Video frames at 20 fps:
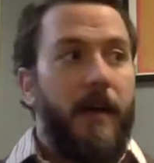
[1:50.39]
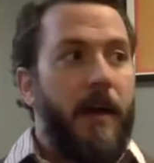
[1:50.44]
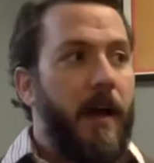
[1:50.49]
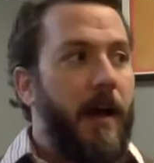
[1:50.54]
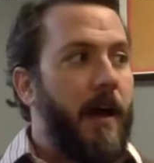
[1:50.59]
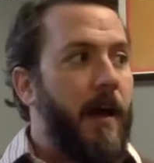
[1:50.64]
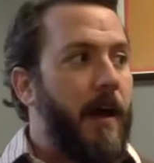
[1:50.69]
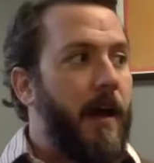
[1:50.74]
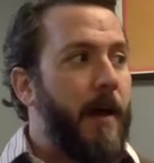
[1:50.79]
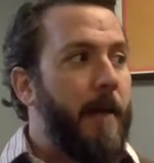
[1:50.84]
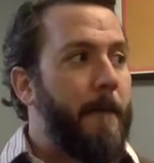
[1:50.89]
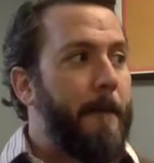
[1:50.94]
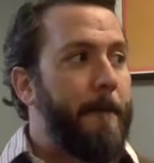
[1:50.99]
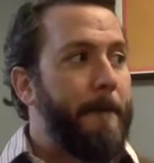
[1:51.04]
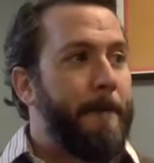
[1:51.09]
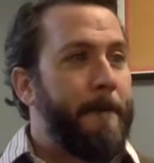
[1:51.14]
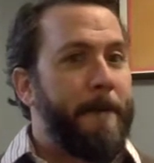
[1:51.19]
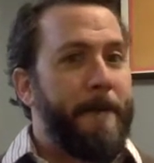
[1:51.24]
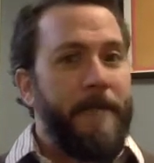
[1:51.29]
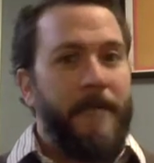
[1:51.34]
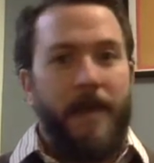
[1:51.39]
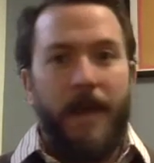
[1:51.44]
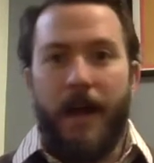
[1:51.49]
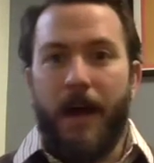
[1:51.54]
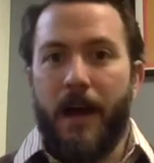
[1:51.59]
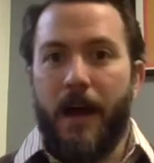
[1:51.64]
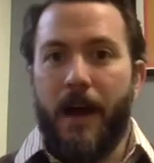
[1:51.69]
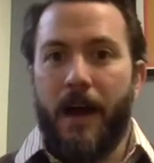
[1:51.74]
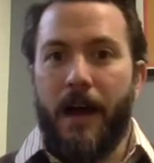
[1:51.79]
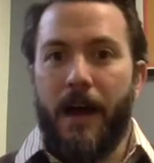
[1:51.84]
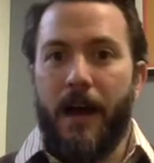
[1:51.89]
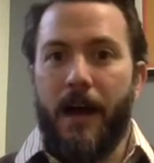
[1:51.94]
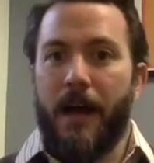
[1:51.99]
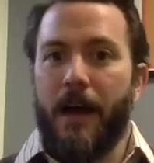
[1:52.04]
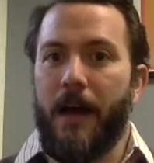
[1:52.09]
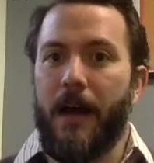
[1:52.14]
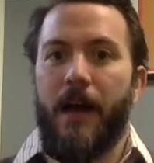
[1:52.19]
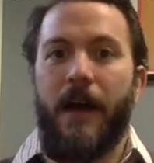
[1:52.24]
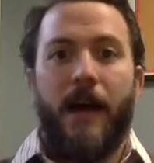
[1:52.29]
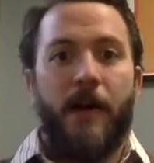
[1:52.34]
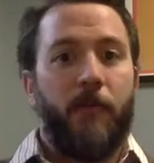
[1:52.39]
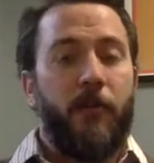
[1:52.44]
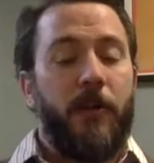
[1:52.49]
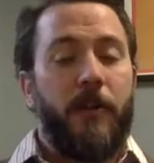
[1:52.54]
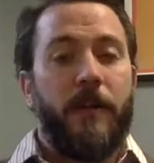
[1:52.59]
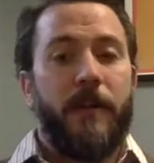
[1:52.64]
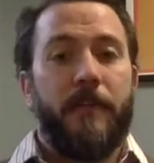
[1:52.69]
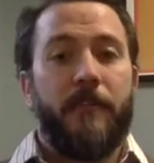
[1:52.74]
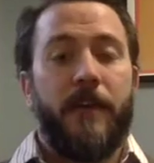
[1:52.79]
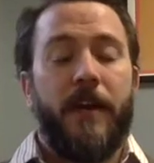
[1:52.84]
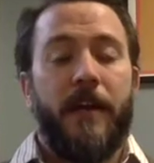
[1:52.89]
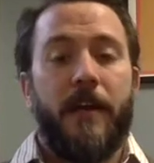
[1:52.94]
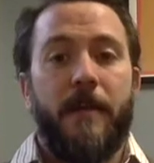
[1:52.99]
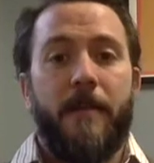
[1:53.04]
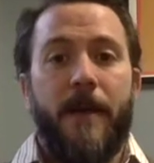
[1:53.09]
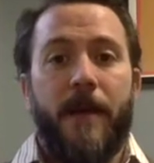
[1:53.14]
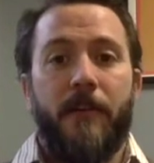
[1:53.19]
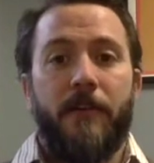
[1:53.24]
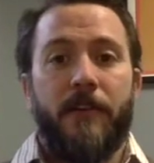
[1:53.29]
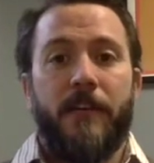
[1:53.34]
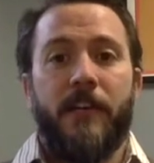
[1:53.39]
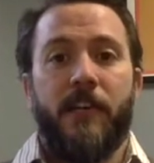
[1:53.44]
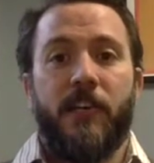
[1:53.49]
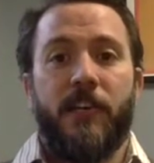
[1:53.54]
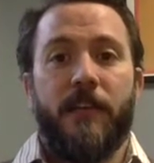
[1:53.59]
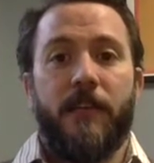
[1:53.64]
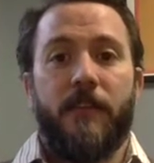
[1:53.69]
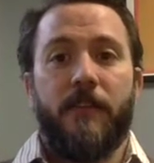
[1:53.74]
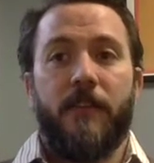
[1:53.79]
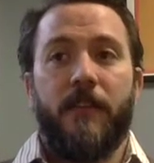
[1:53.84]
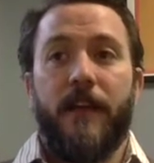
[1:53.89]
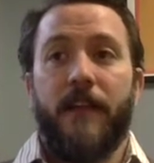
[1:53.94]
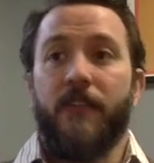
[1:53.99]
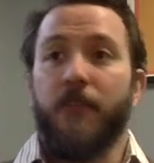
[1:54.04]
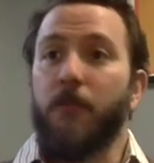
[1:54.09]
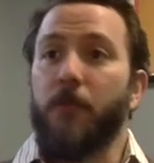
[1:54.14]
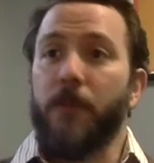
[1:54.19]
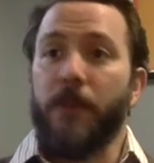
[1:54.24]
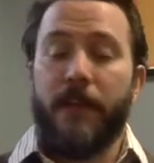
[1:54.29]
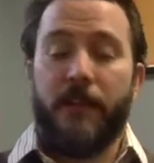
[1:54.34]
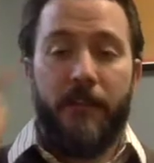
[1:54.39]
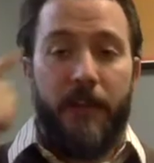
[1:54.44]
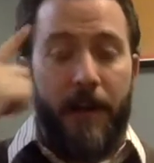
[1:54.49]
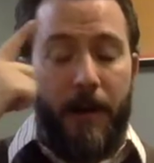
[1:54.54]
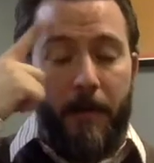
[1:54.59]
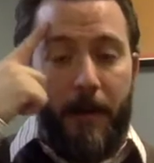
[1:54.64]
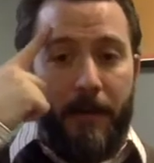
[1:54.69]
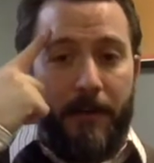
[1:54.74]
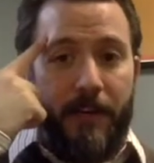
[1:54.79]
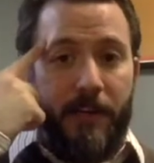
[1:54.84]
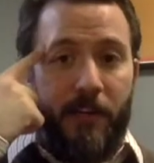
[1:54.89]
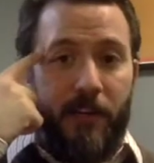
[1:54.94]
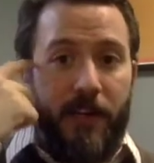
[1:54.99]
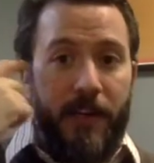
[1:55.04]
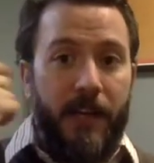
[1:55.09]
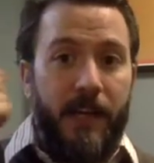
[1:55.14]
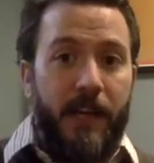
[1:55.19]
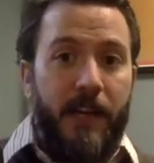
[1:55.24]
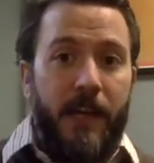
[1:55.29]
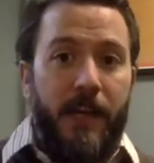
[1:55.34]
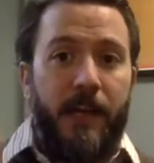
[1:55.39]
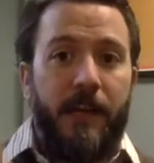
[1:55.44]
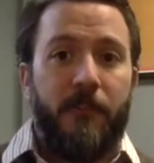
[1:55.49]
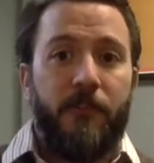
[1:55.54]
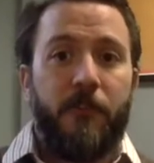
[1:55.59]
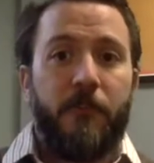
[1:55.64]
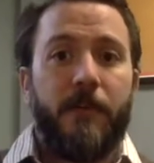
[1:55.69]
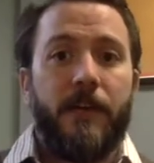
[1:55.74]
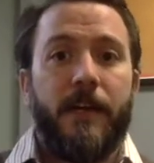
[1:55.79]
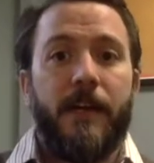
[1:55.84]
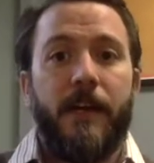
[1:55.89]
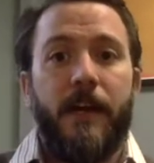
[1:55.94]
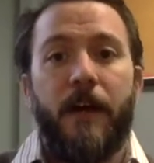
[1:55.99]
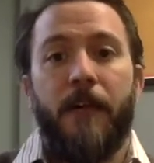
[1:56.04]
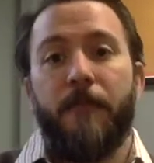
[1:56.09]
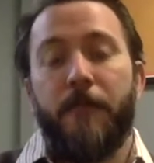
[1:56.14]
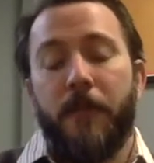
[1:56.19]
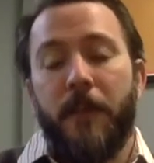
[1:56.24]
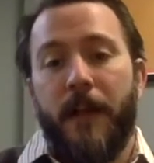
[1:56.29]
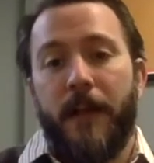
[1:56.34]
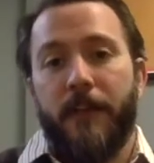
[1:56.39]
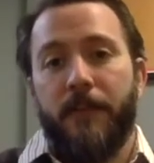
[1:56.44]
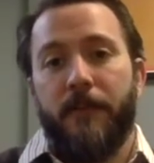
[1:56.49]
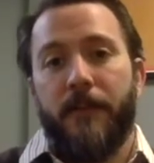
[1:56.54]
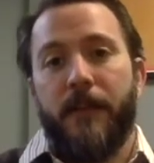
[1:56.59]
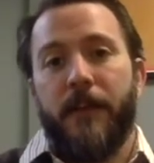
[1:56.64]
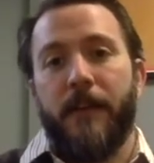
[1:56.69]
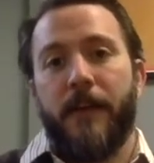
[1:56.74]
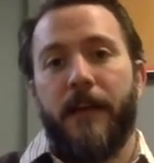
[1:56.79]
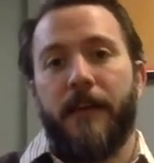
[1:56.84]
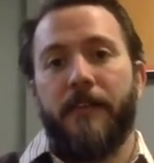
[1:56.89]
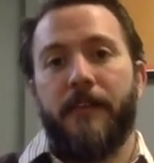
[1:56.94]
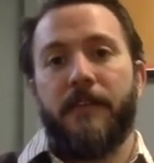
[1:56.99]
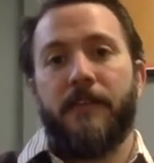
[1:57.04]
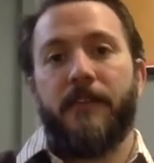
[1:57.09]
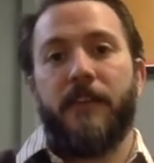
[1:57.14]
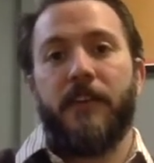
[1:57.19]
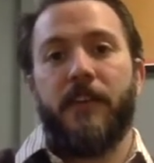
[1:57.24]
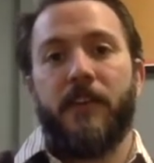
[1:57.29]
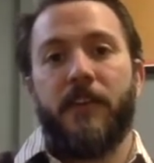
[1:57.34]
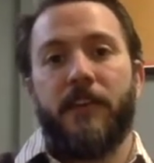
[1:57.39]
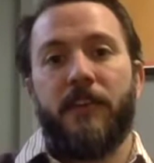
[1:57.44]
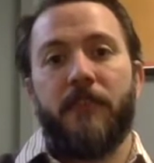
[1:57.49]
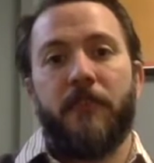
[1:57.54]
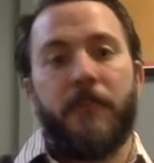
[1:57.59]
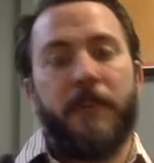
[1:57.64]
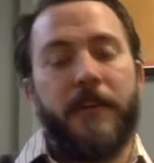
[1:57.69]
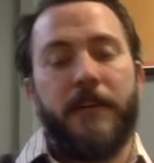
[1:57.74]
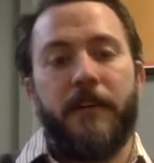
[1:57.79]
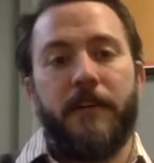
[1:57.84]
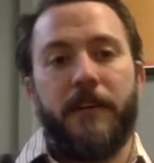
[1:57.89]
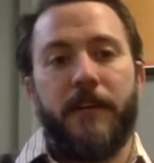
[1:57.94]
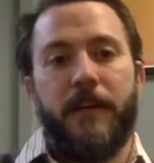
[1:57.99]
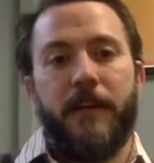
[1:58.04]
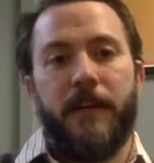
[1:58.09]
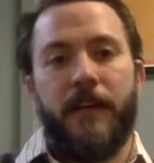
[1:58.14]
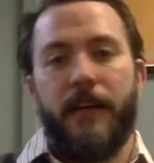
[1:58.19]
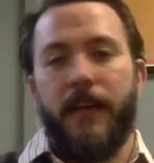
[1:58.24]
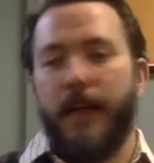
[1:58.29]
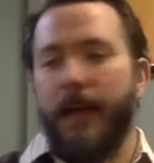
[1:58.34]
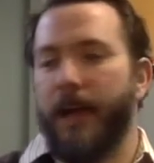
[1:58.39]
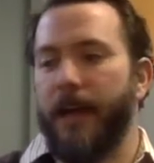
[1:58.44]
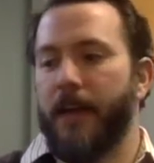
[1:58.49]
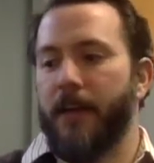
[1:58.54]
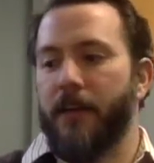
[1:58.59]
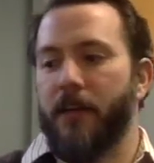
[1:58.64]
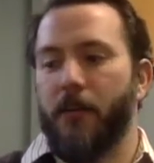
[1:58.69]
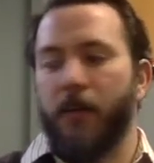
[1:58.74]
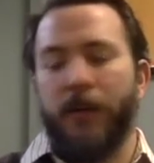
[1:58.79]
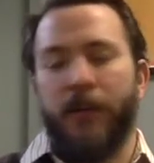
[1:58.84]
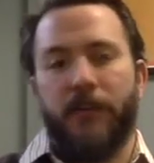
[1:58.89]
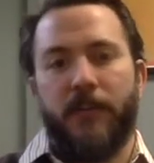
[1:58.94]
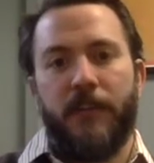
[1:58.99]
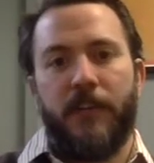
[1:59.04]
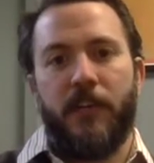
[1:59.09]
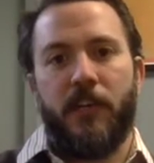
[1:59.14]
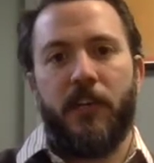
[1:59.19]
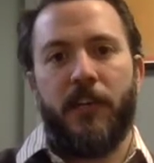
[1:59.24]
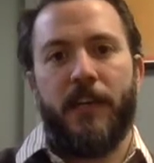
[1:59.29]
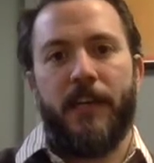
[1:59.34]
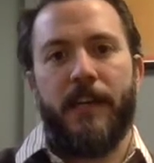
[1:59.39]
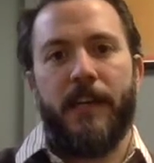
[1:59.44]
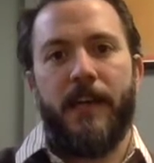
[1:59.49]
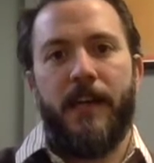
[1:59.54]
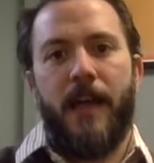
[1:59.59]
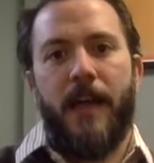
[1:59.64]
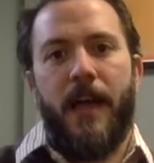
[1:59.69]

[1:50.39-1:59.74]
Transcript: I'm really excited about teaching this class. I'm really excited about teaching history of philosophy classes in general here at UNCG.